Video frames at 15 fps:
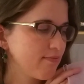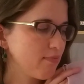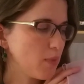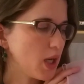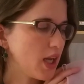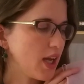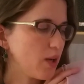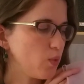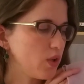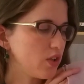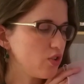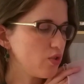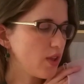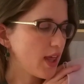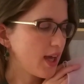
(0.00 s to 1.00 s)
But I will
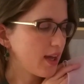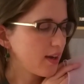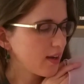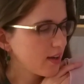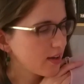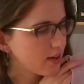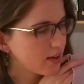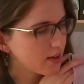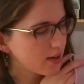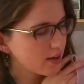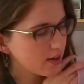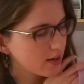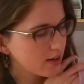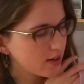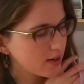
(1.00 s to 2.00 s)
do that.
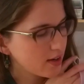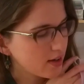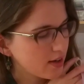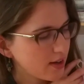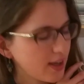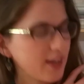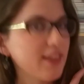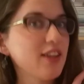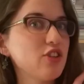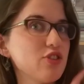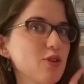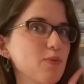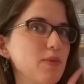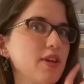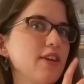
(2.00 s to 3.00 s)
And then
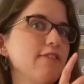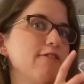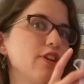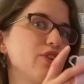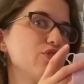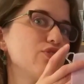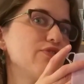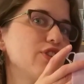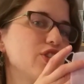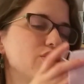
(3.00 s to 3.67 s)
she'll be finished.